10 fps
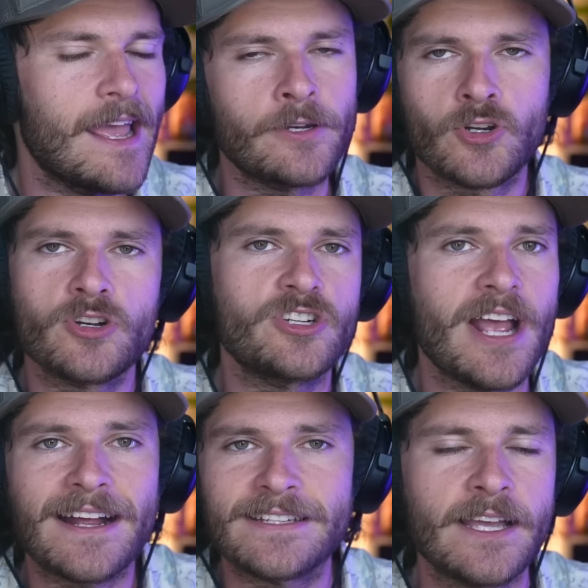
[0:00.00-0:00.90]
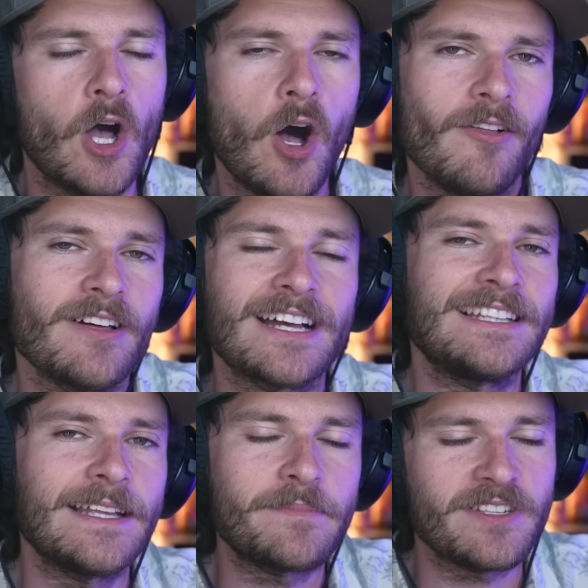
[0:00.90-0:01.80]
and interjecting all the
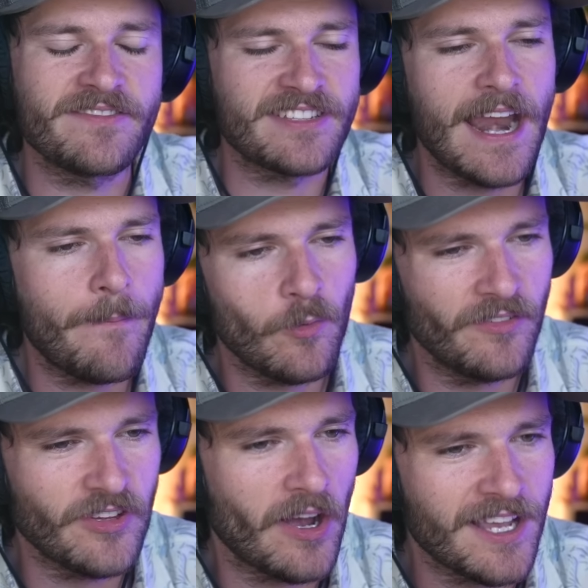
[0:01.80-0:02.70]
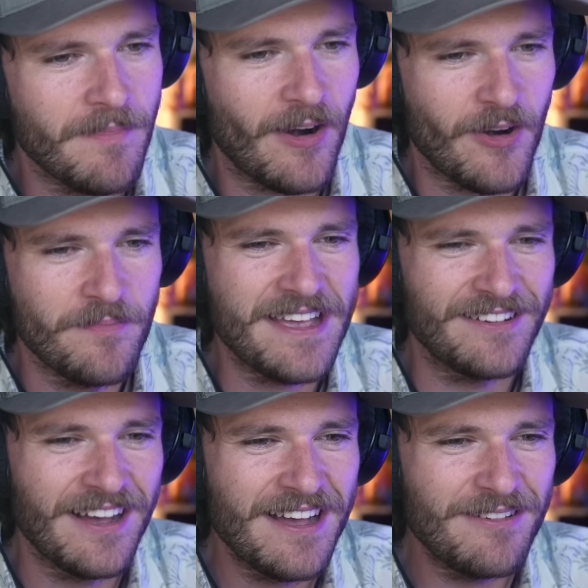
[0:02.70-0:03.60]
clips of Sniper Wolf talking about her
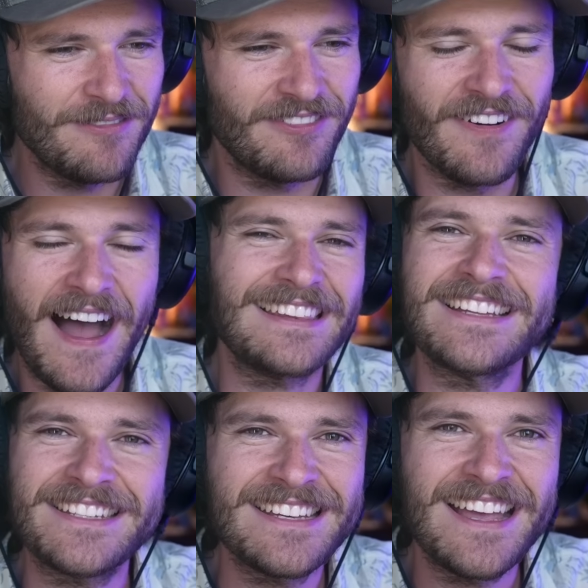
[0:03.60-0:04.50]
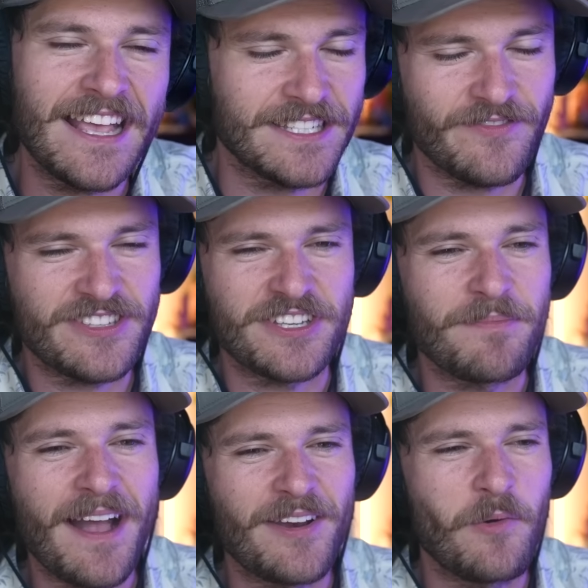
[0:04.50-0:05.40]
being violent as if it's
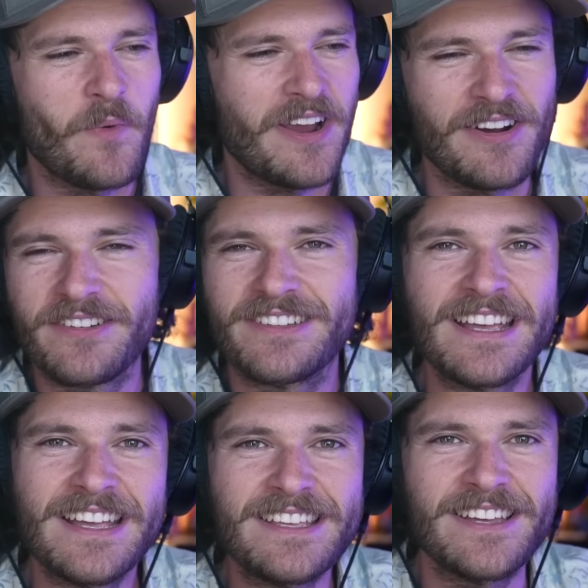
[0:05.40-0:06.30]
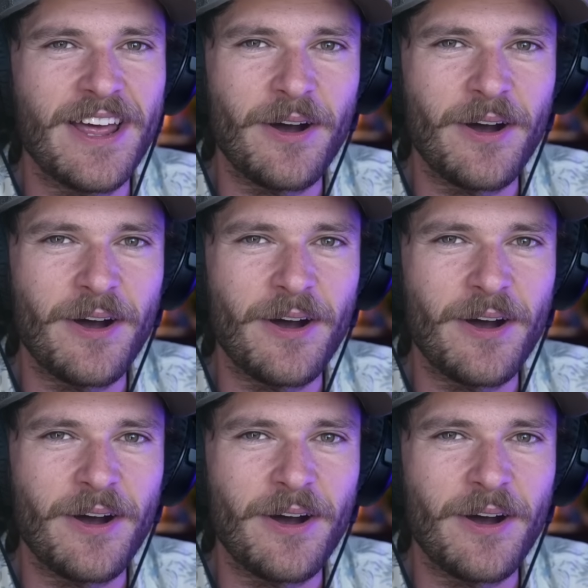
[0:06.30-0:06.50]
some kind of weird, you